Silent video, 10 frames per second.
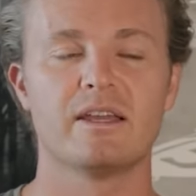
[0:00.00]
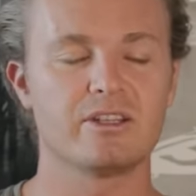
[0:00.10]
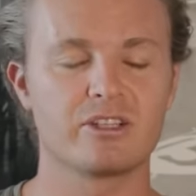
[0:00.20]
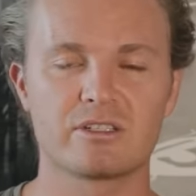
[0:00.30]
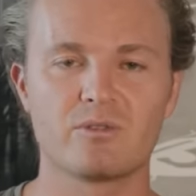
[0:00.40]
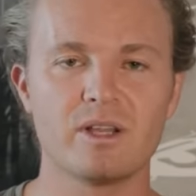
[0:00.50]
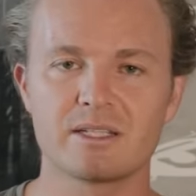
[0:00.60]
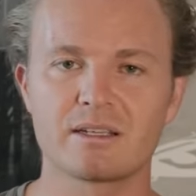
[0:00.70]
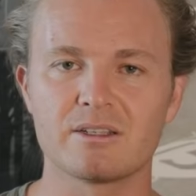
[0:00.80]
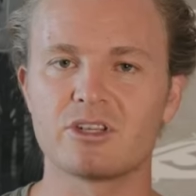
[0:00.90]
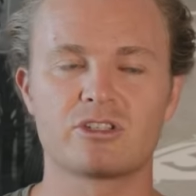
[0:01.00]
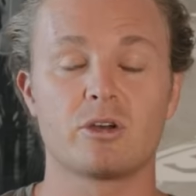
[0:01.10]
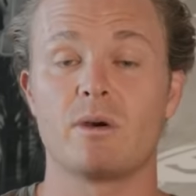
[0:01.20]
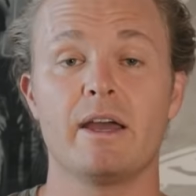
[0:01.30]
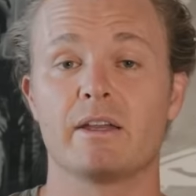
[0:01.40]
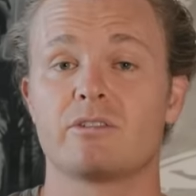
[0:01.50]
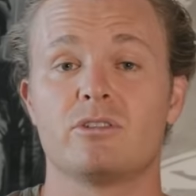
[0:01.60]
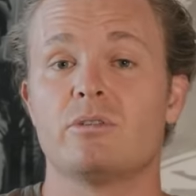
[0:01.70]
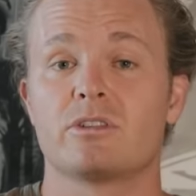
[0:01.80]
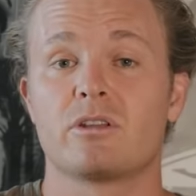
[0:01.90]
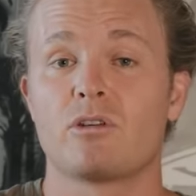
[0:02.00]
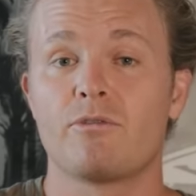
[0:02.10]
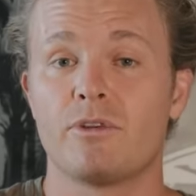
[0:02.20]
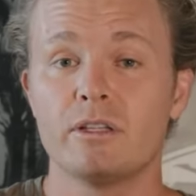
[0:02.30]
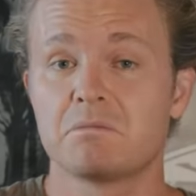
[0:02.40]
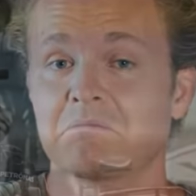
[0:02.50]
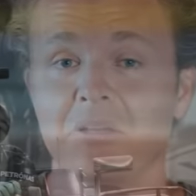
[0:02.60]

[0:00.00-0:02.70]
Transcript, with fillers: it just, the risk is just so high because you know he's going to go for it.